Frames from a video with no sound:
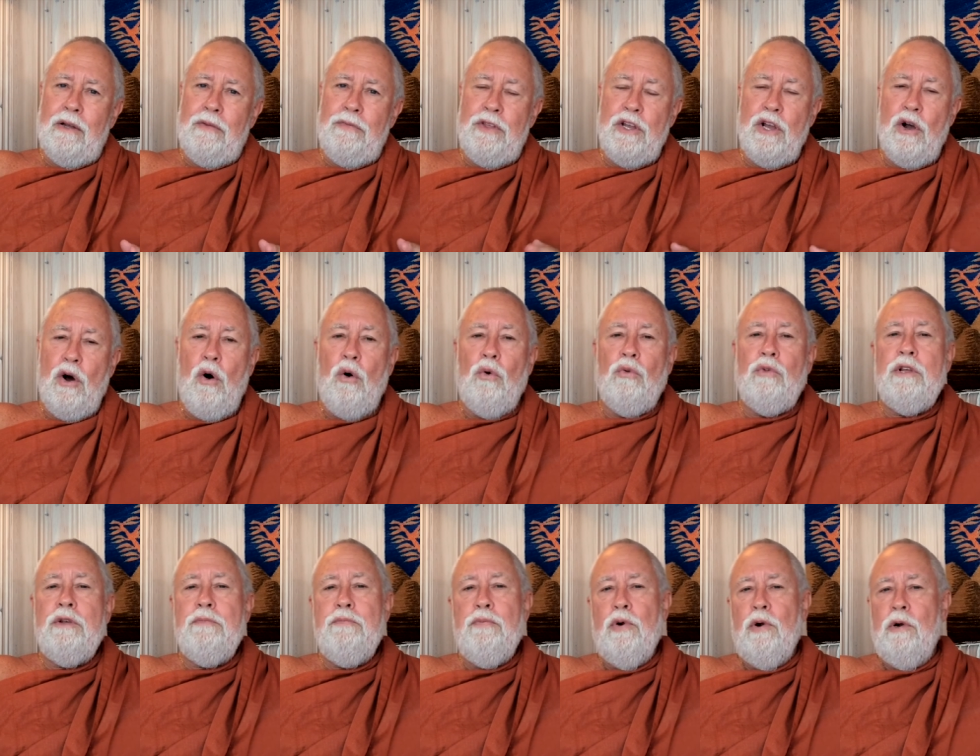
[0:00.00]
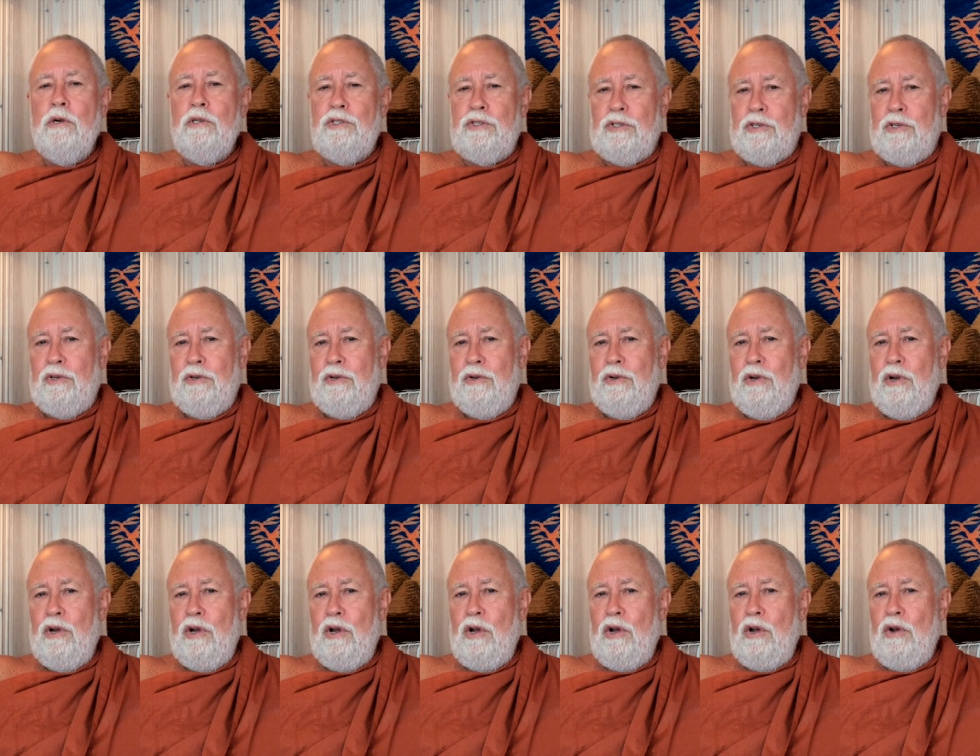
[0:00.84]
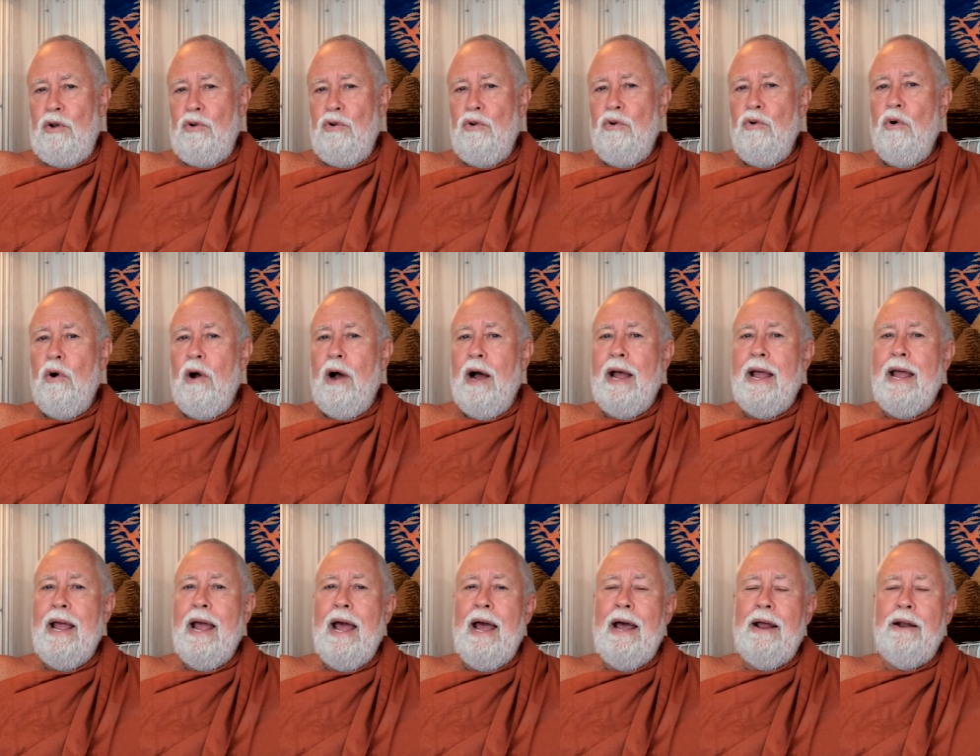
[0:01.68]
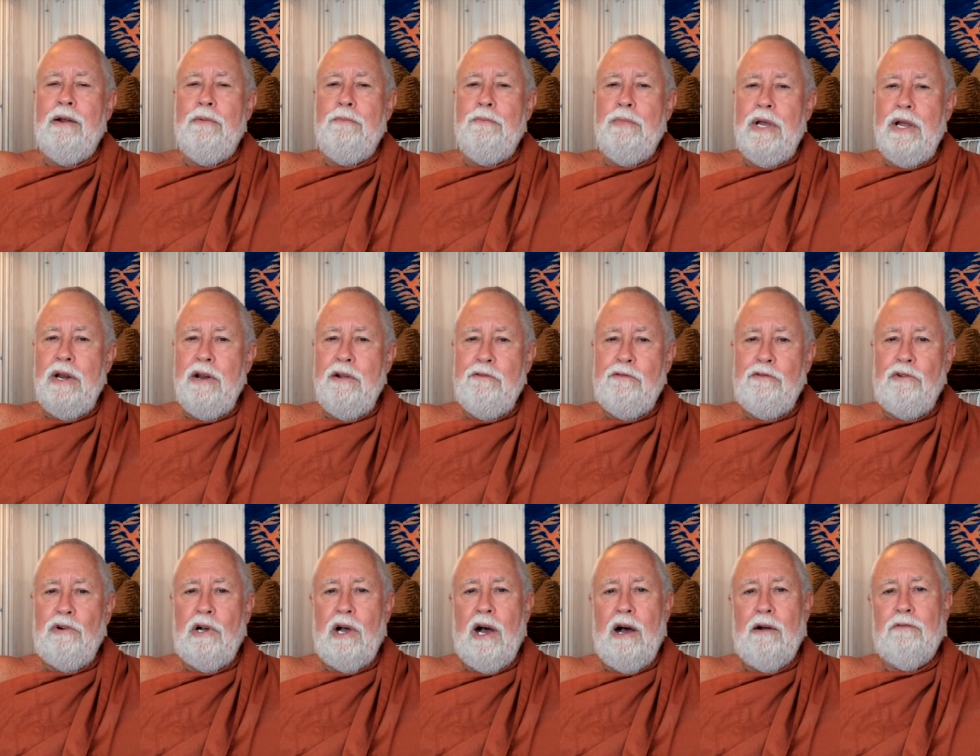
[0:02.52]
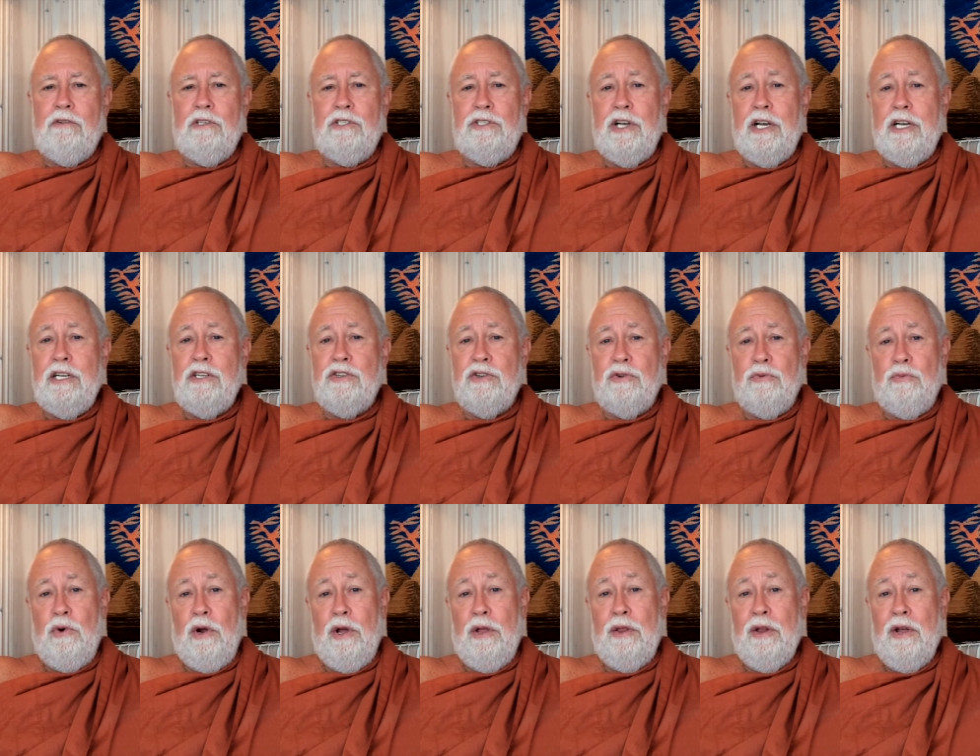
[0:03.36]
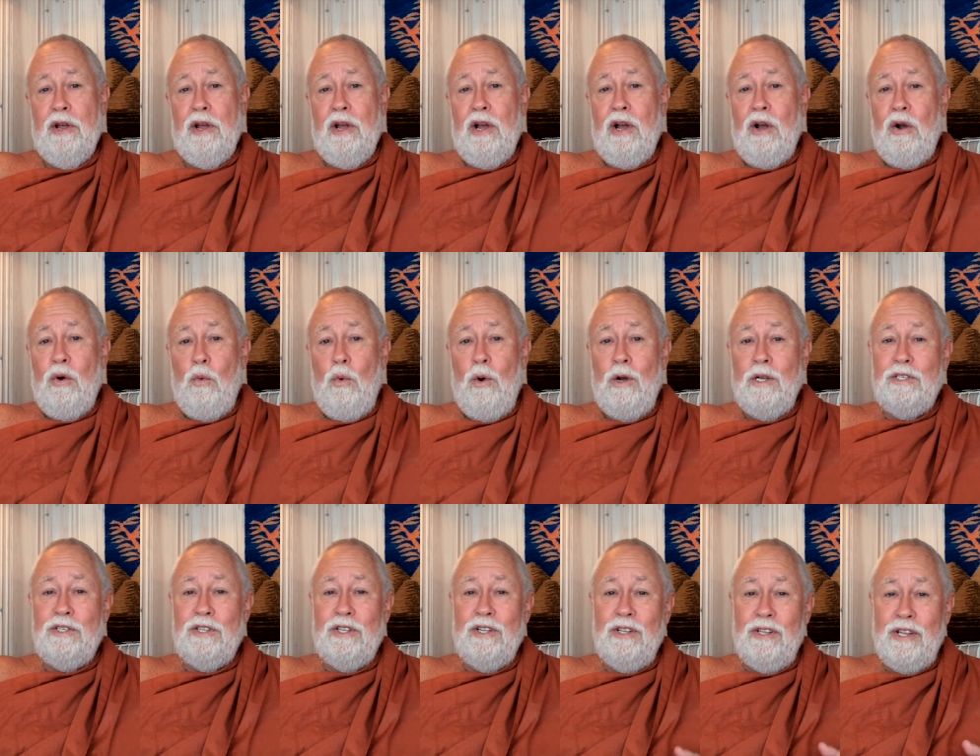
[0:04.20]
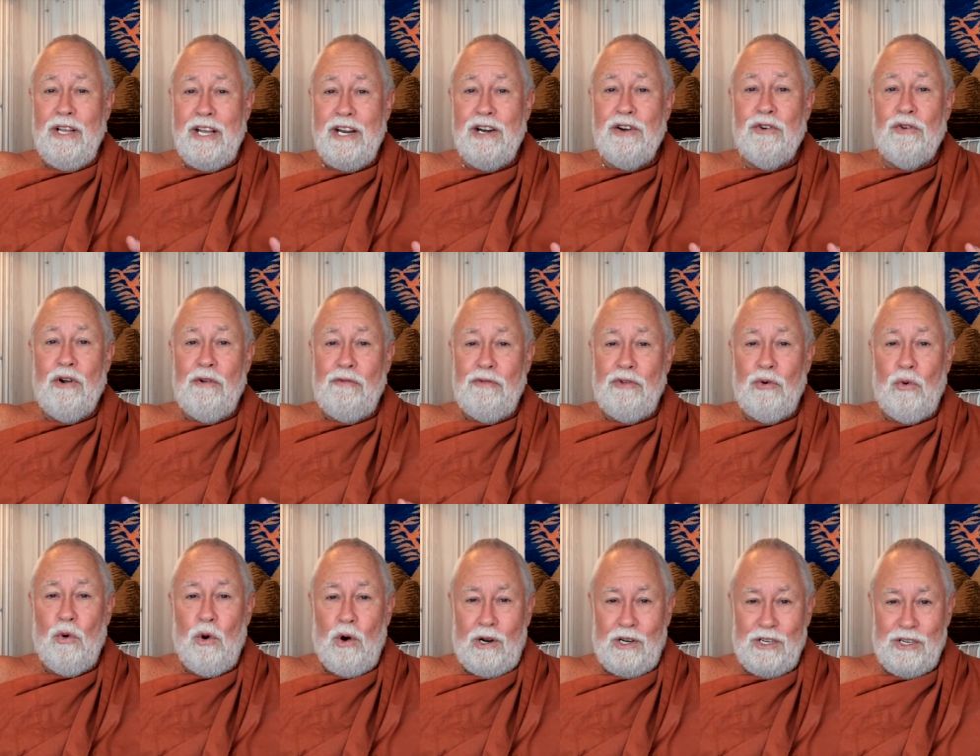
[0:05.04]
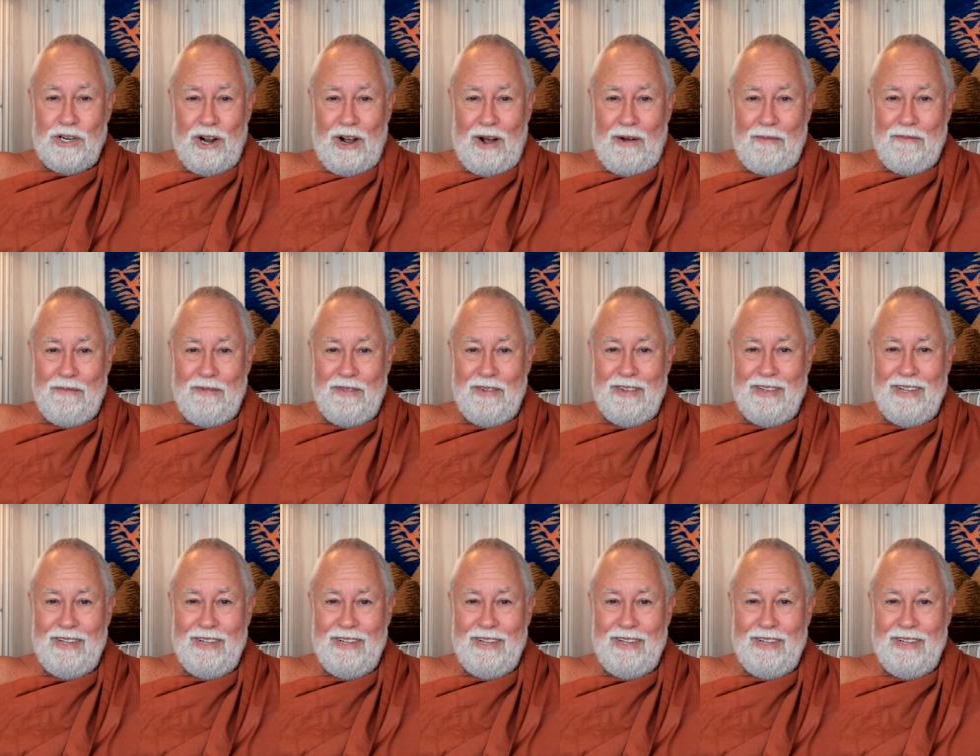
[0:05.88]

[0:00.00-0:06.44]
The only person who I had a meaningful conversation with was the leader of the workshop.